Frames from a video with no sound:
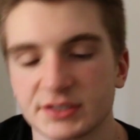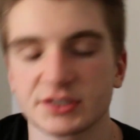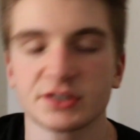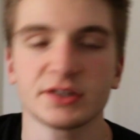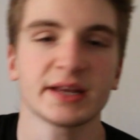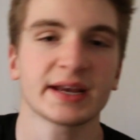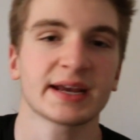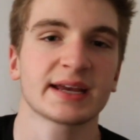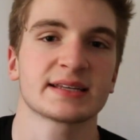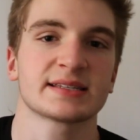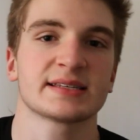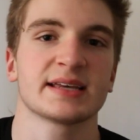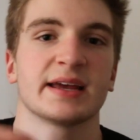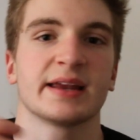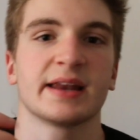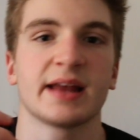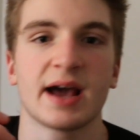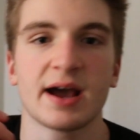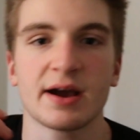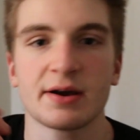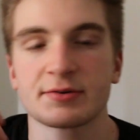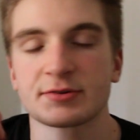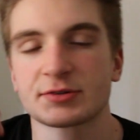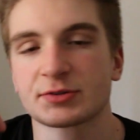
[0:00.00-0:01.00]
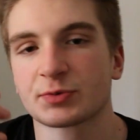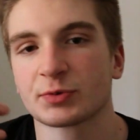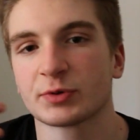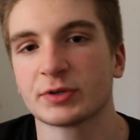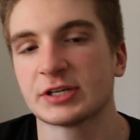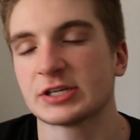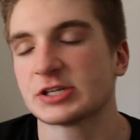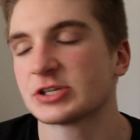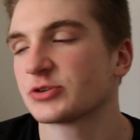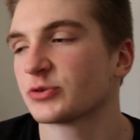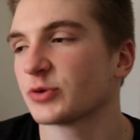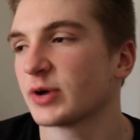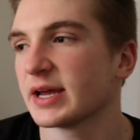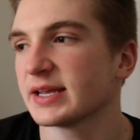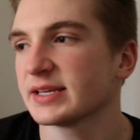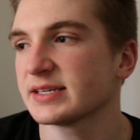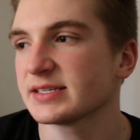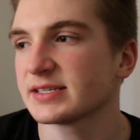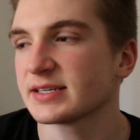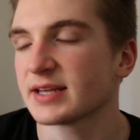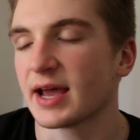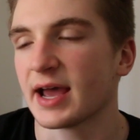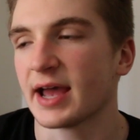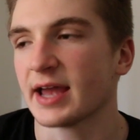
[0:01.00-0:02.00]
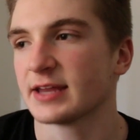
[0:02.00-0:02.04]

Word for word: So like I said, I was really stressed.